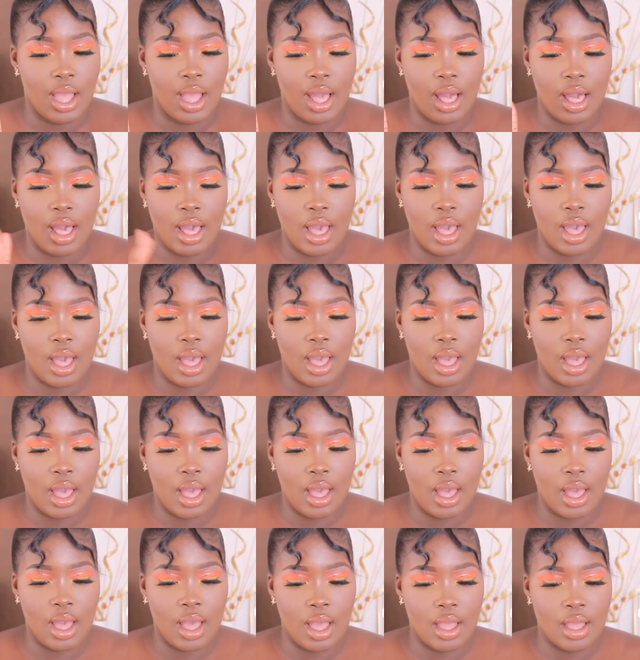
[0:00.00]

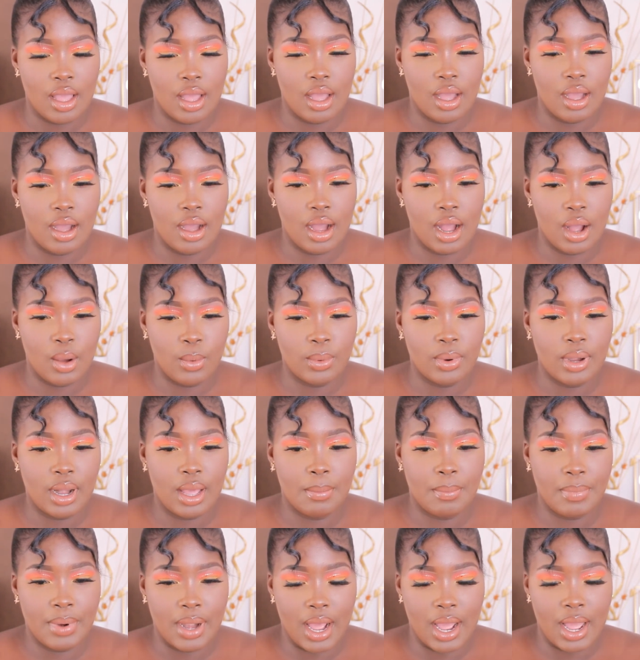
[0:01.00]
I will
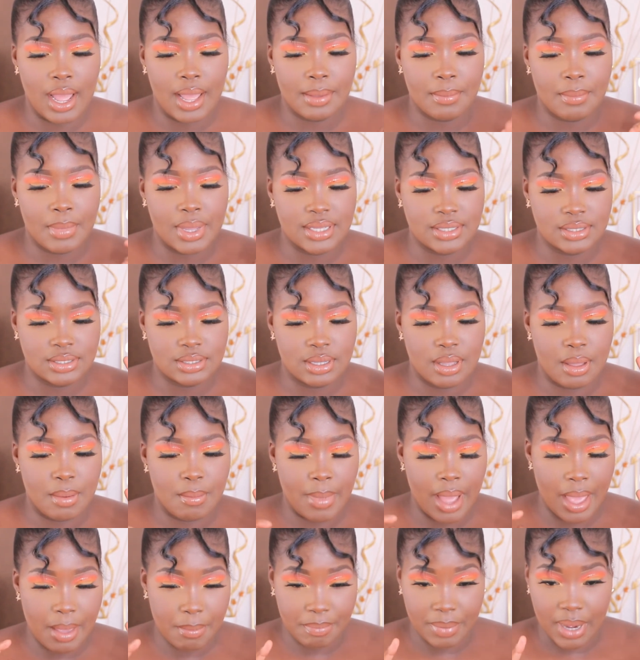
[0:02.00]
apply
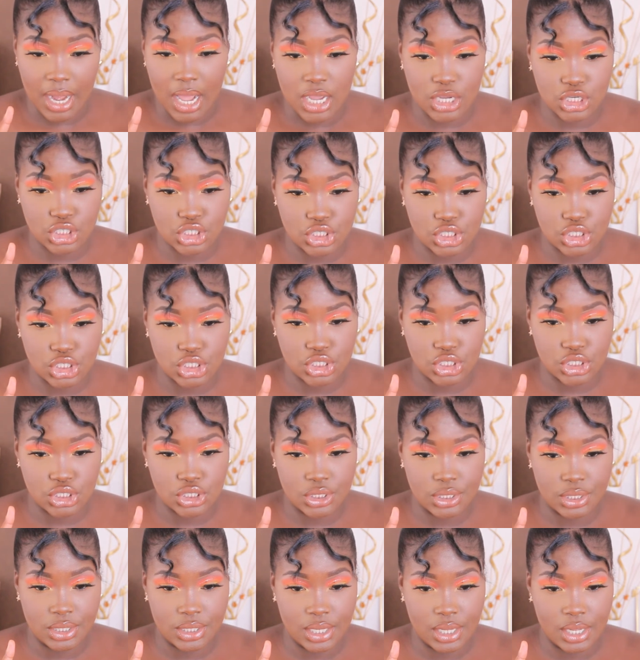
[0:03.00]
my
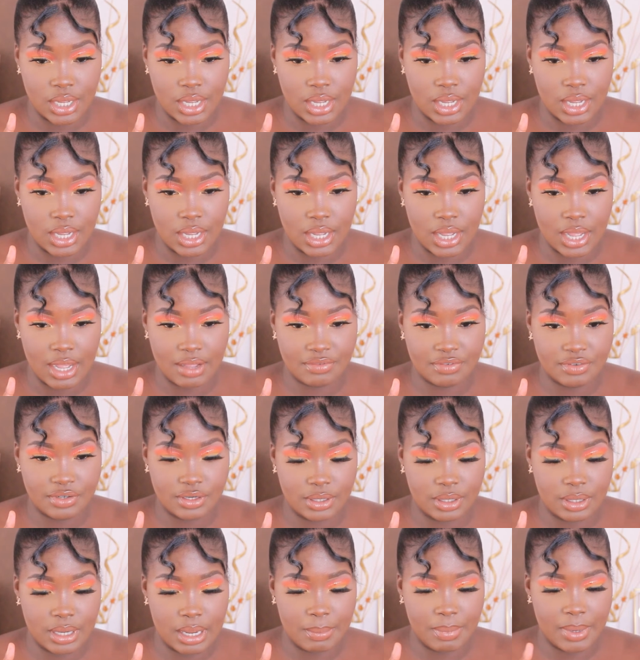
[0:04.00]
blush
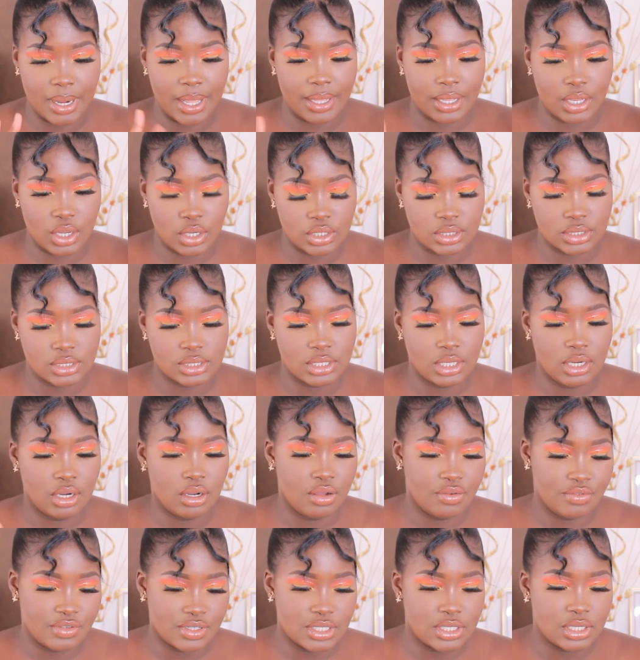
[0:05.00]
after applying concealer.
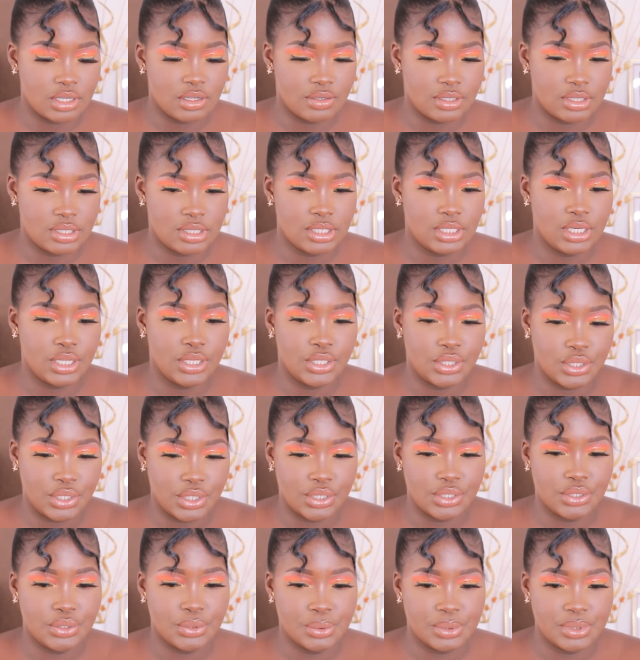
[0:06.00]
Obviously concealer, you
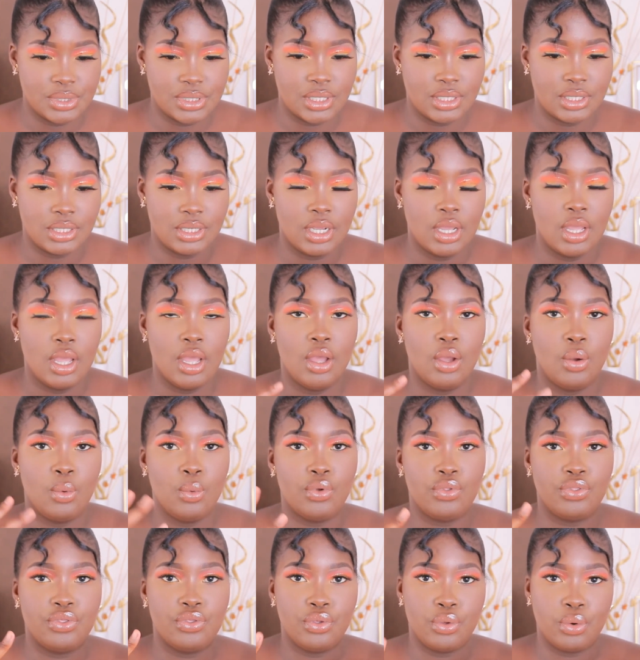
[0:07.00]
can use it
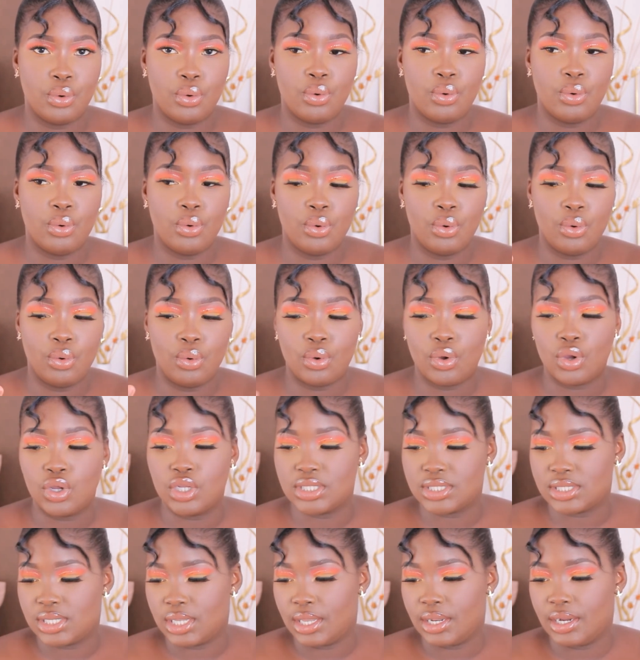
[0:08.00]
with your
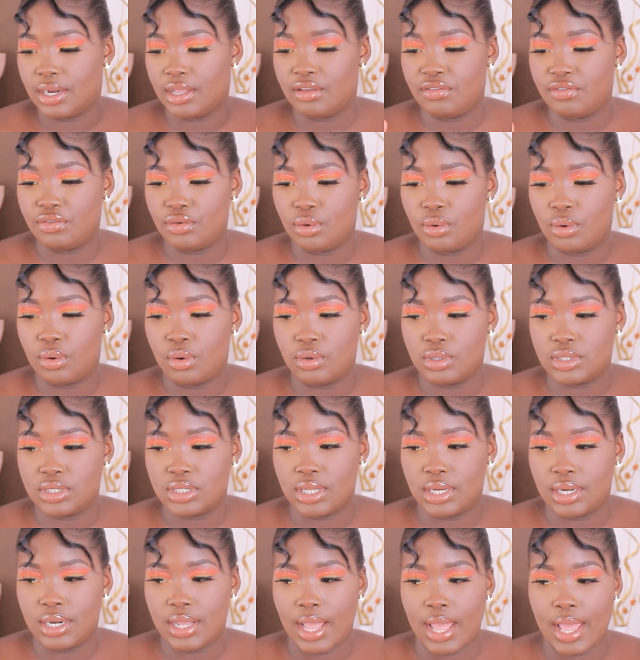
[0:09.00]
container. If your
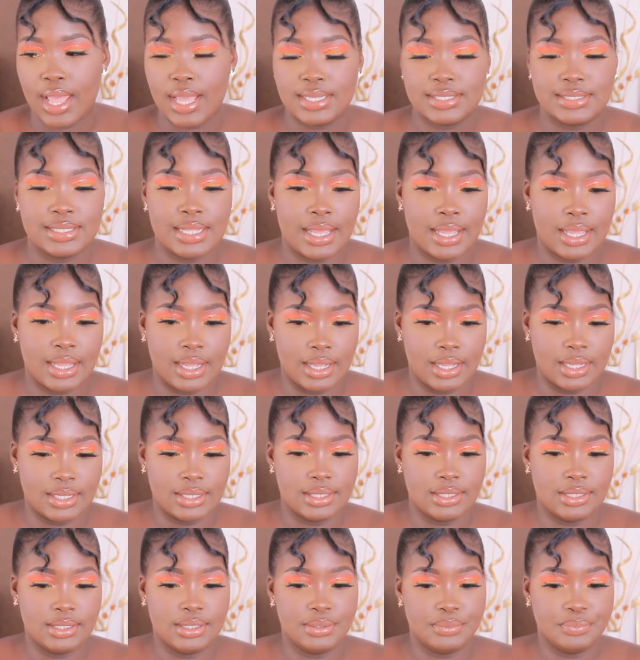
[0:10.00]
container has like
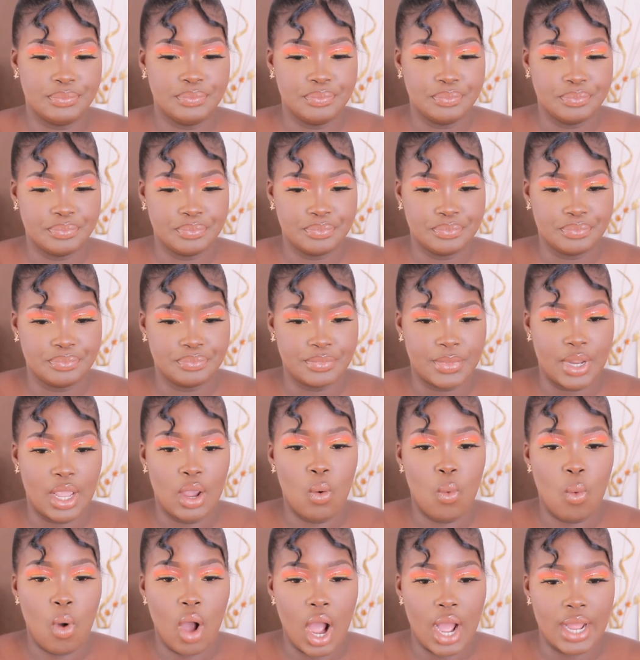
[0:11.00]
a
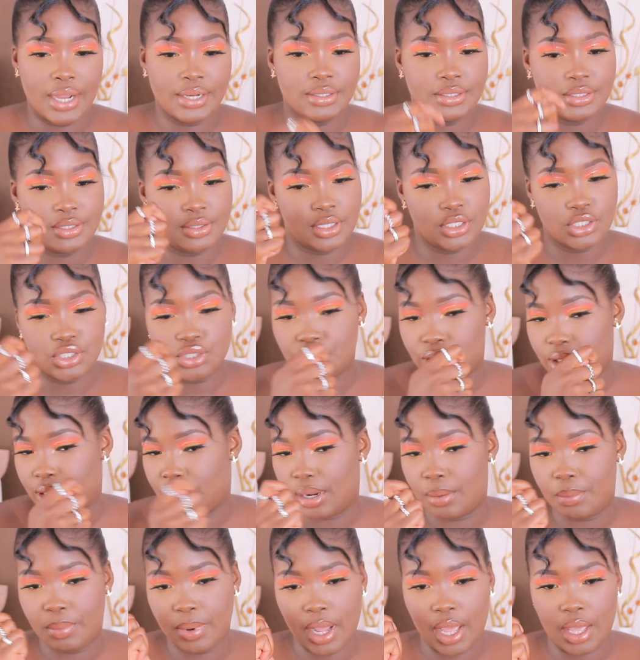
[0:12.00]
wand that you can
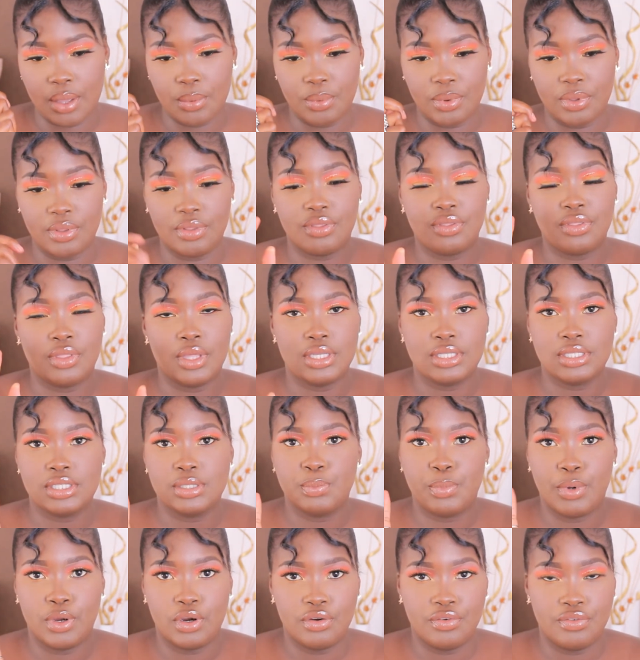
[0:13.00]
apply with, that's
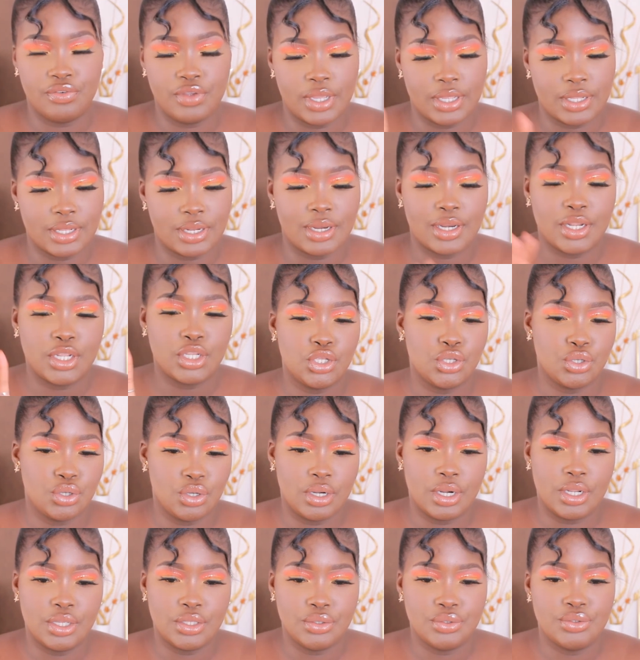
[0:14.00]
perfect. And you're
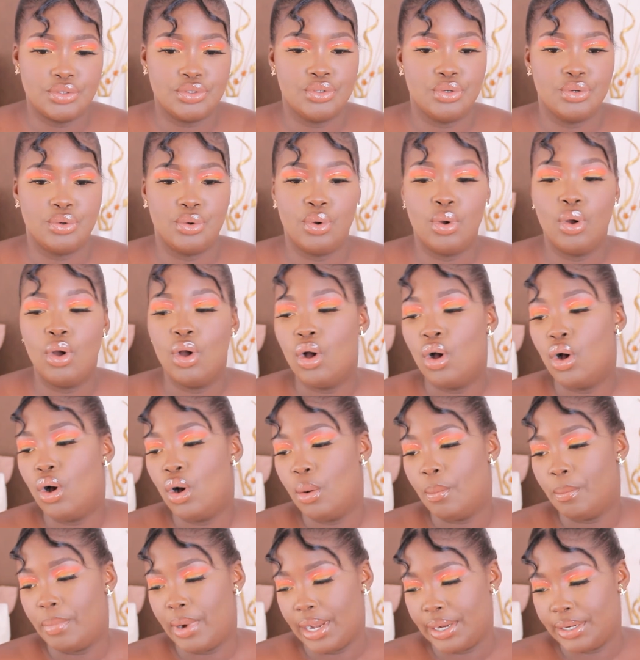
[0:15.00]
gonna use your
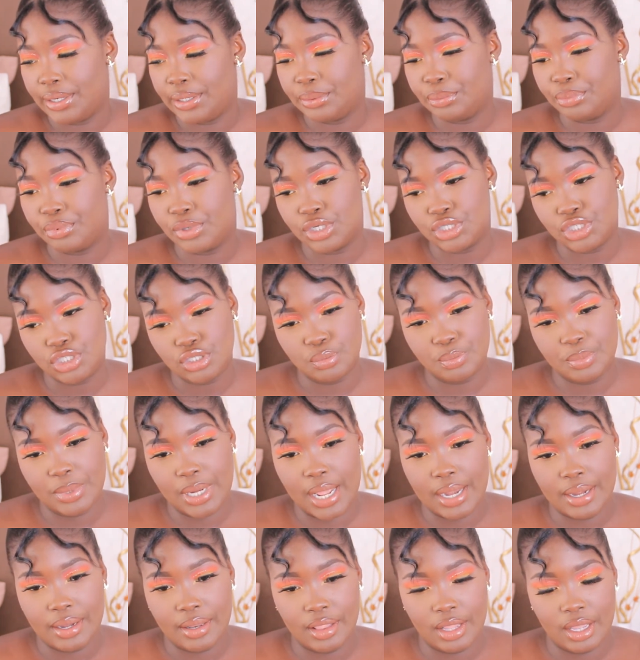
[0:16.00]
blending brush to
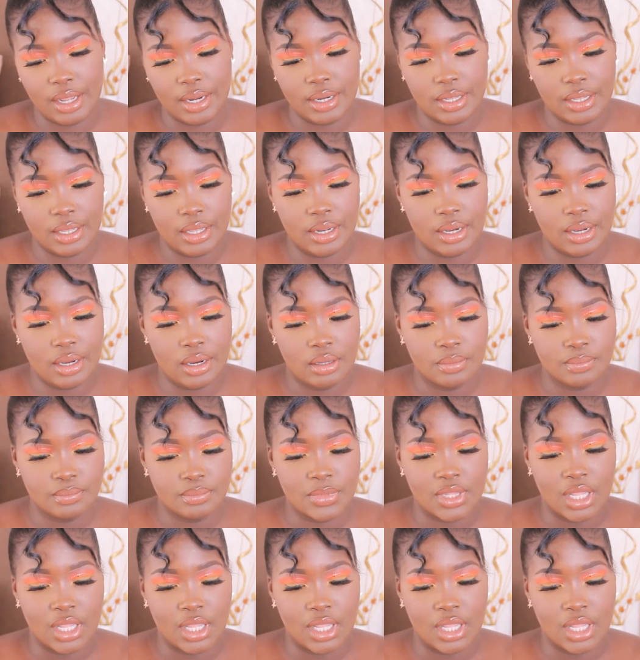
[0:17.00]
blend that in.